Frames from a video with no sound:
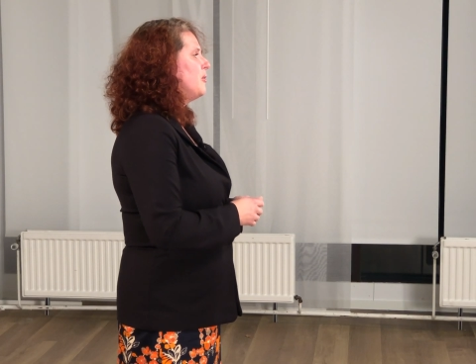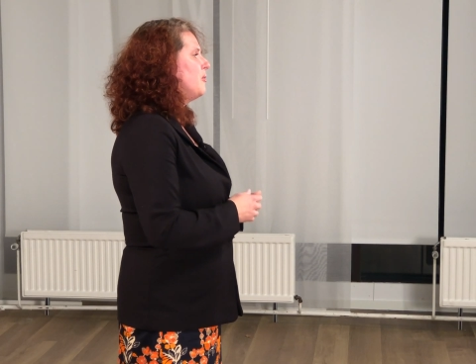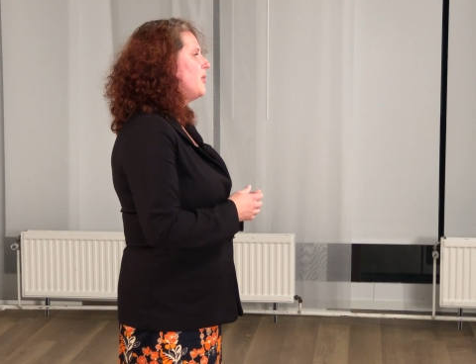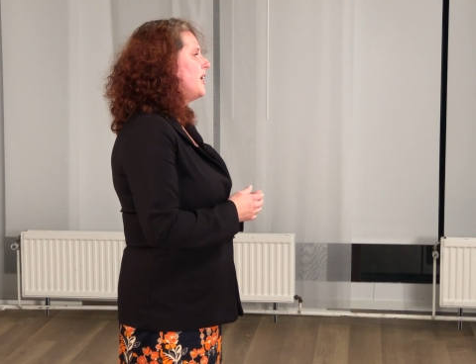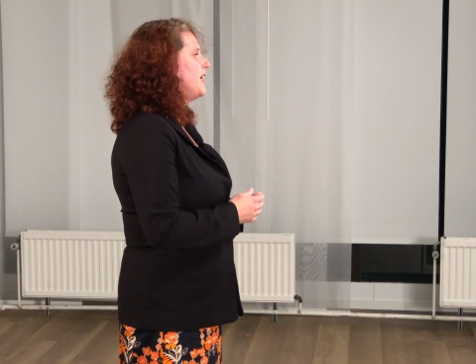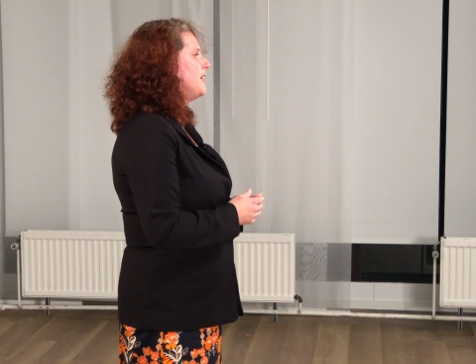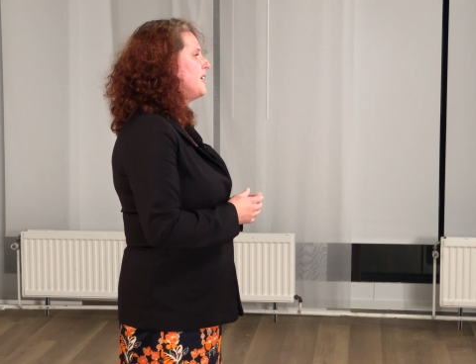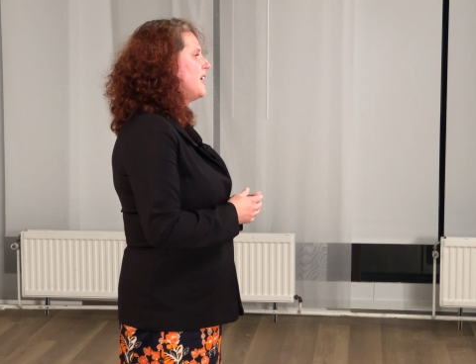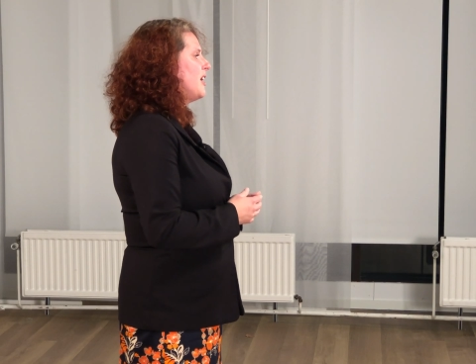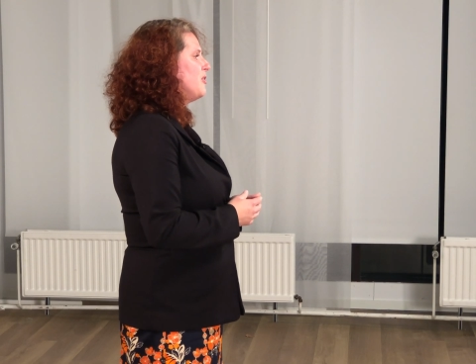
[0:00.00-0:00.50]

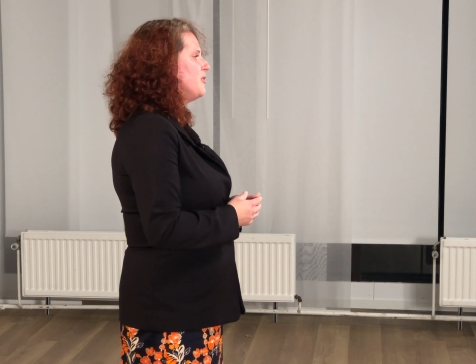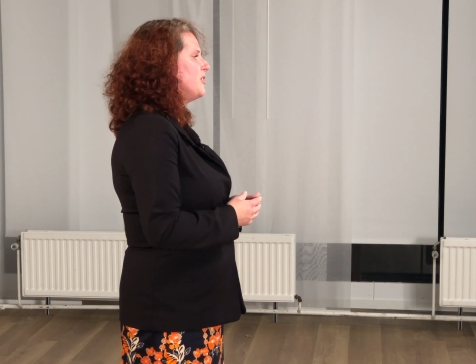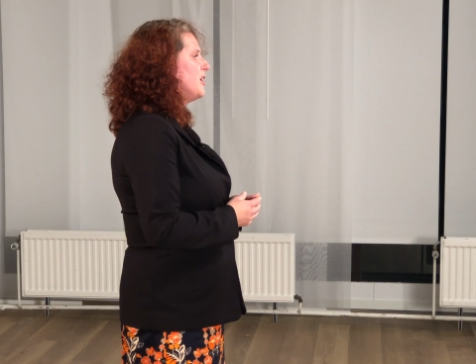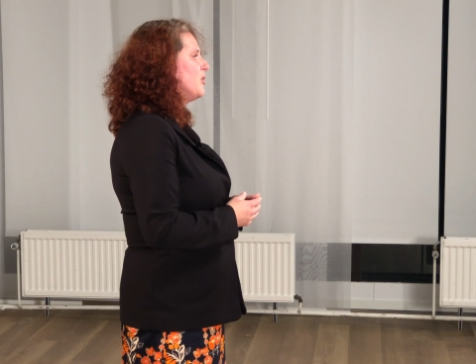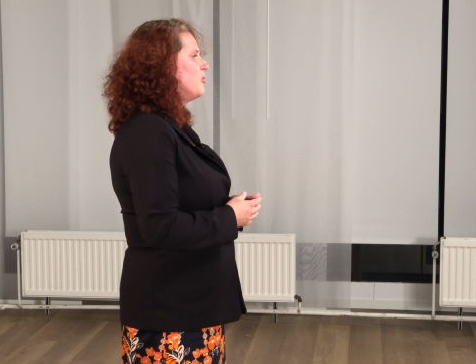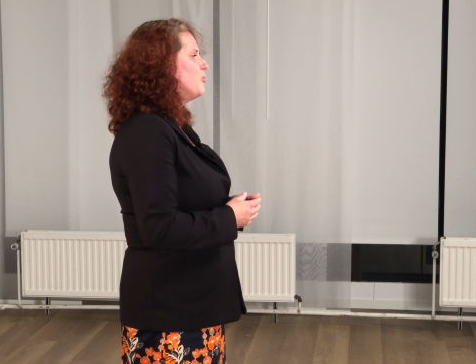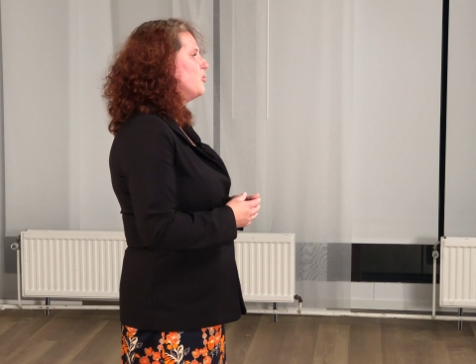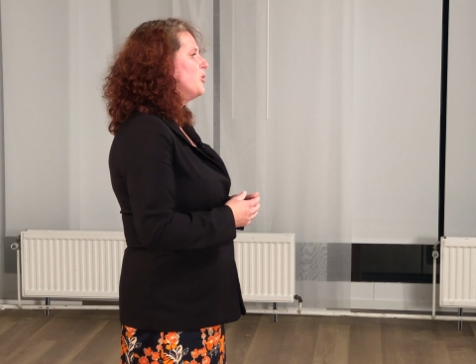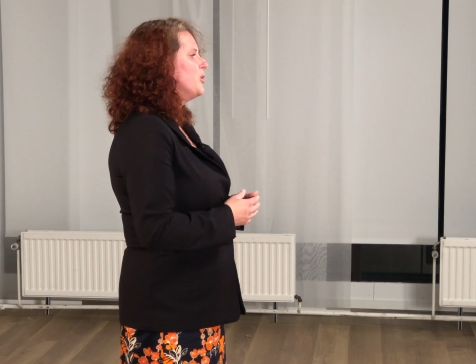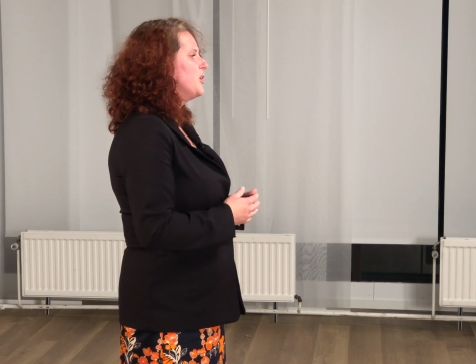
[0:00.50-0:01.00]
Right now
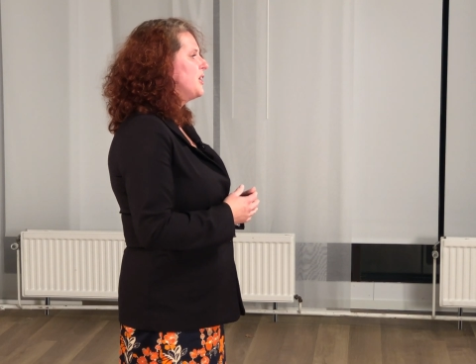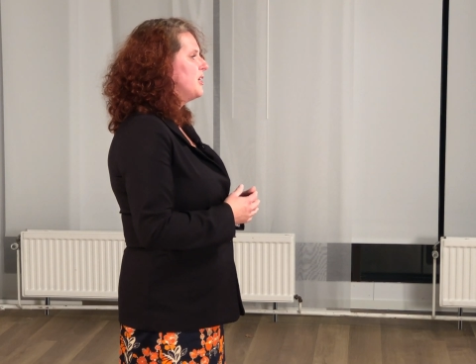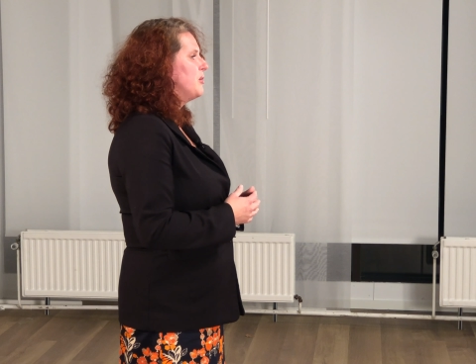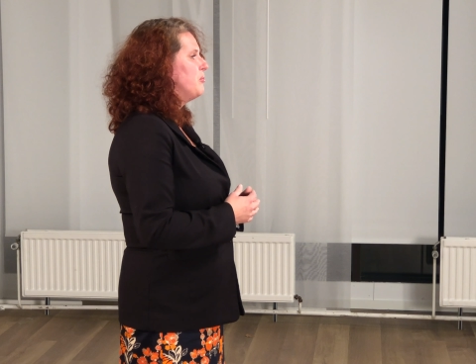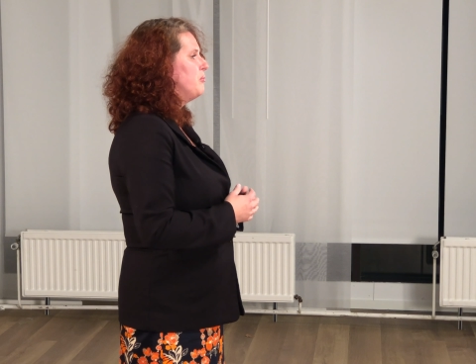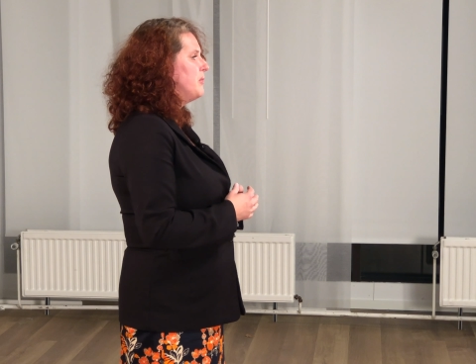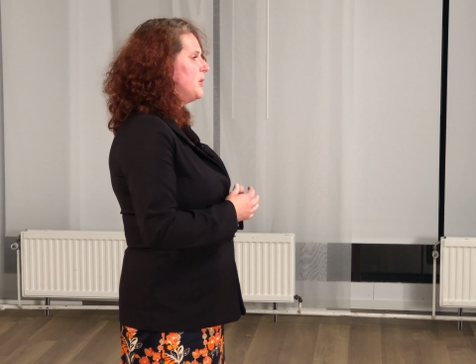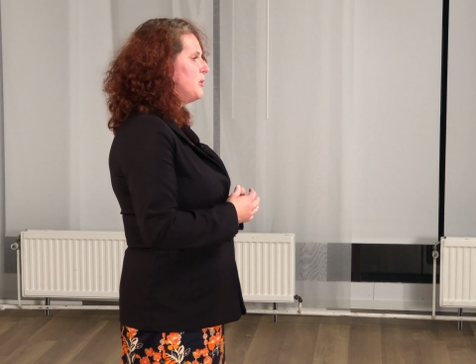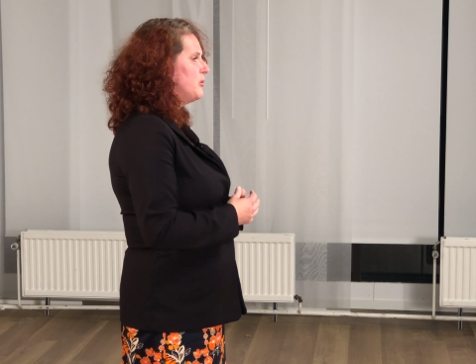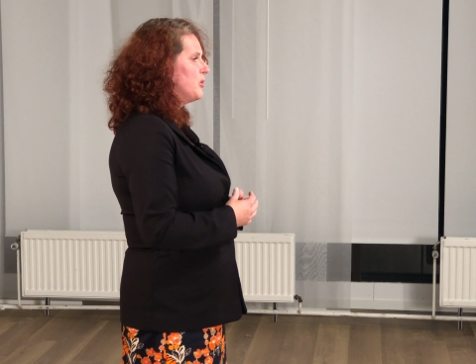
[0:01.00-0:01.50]
they're
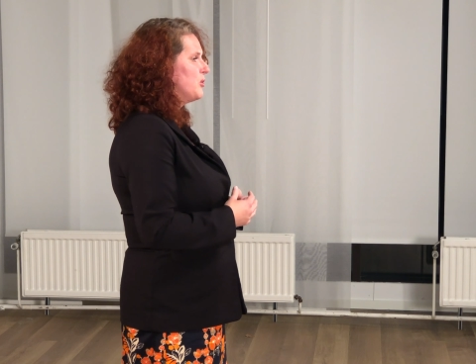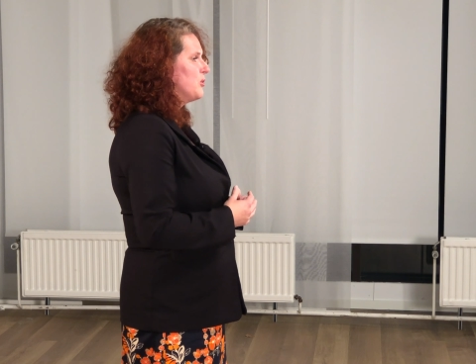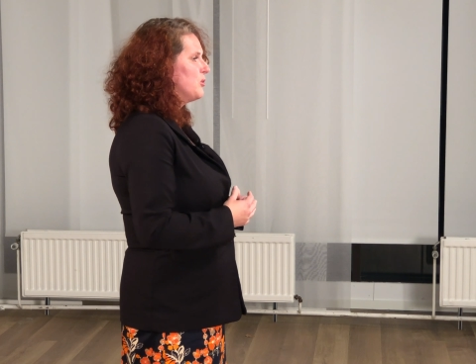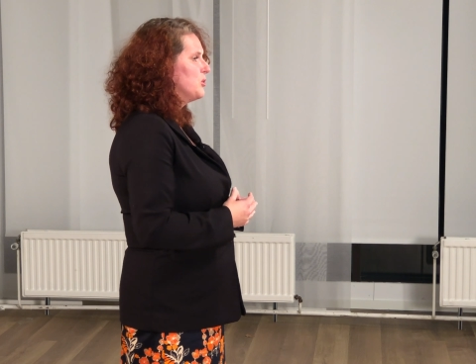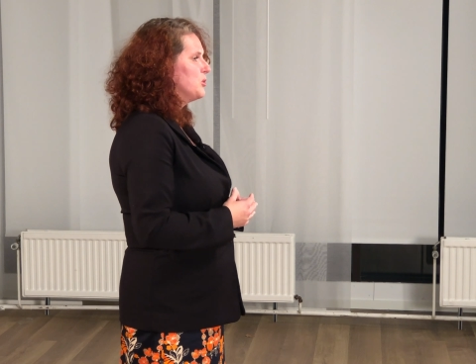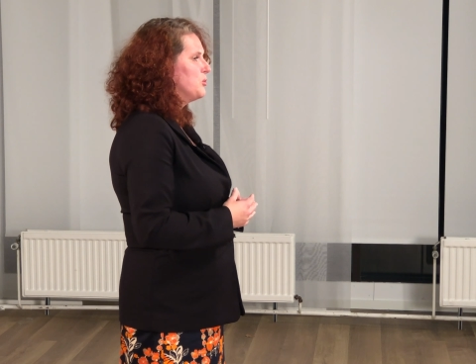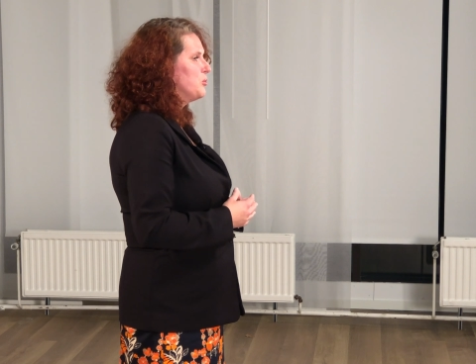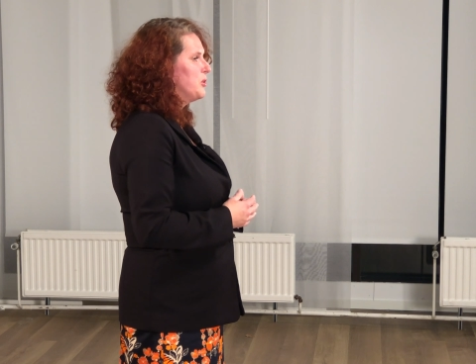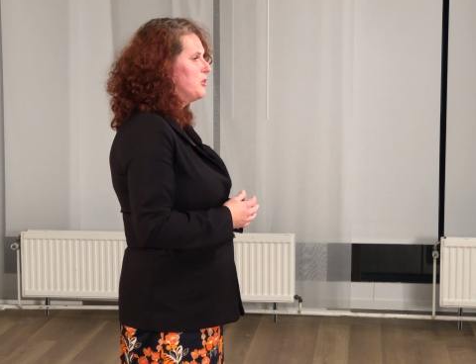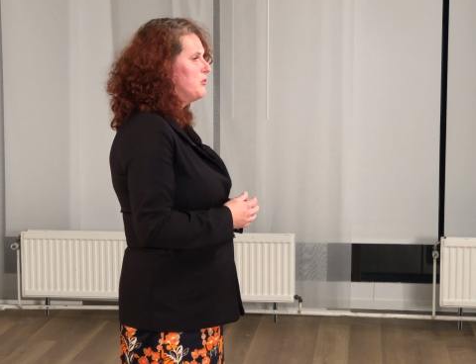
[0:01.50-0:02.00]
working
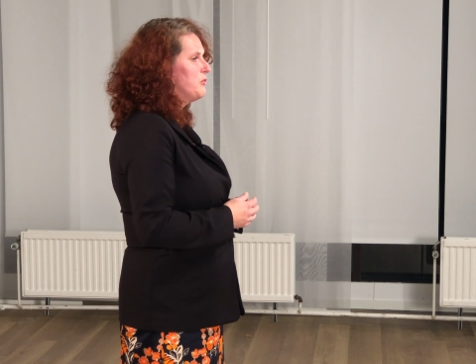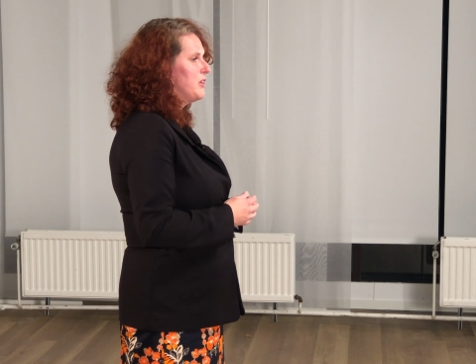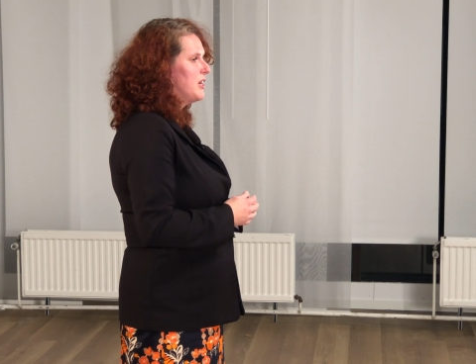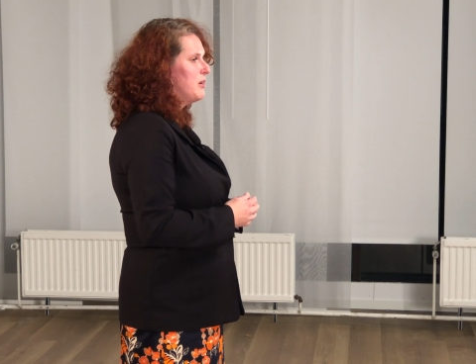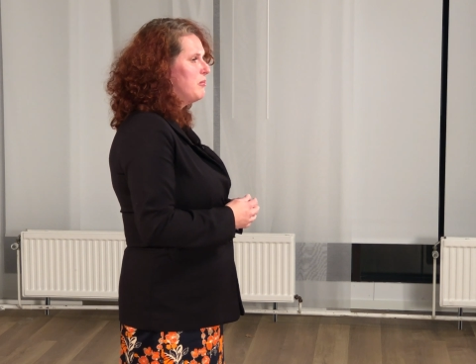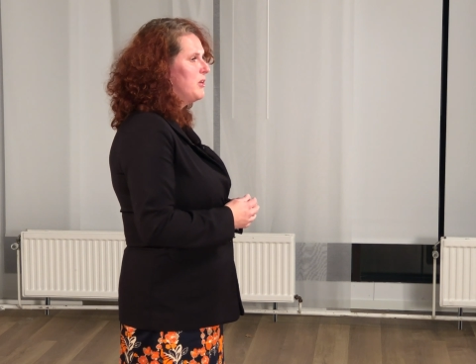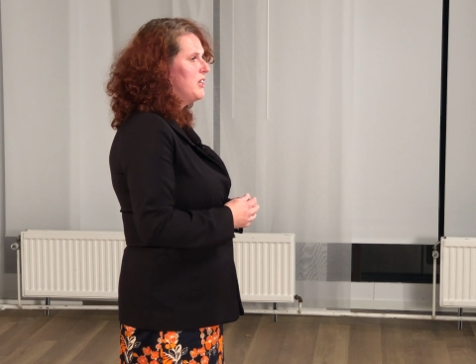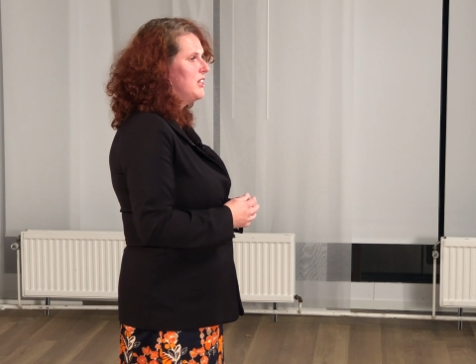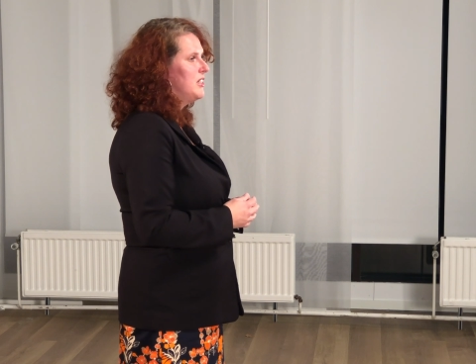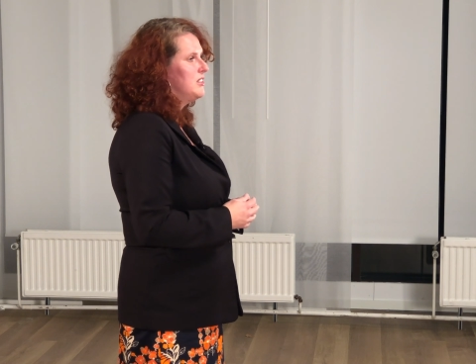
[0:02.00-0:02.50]
miracles with
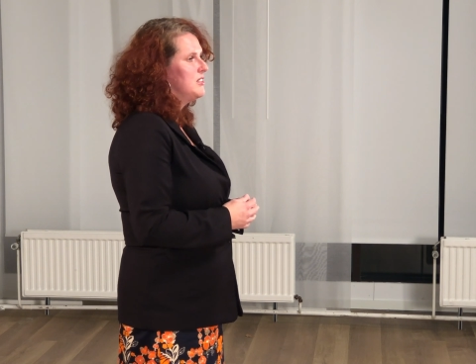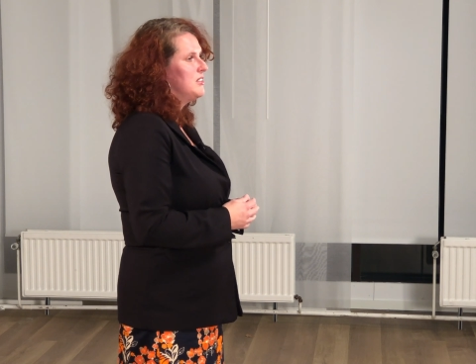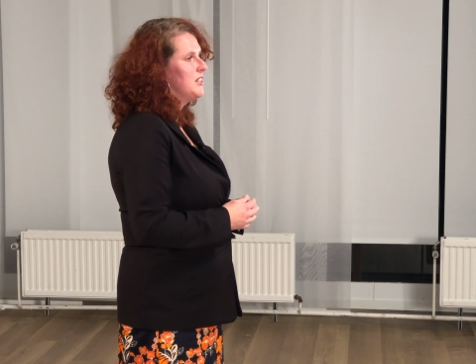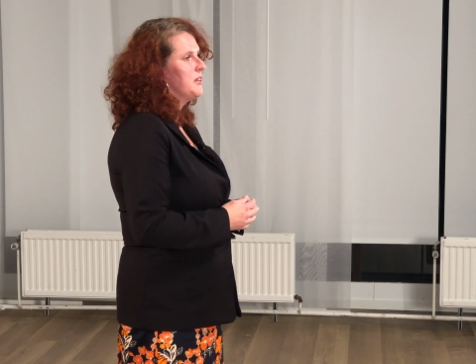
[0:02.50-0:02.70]
families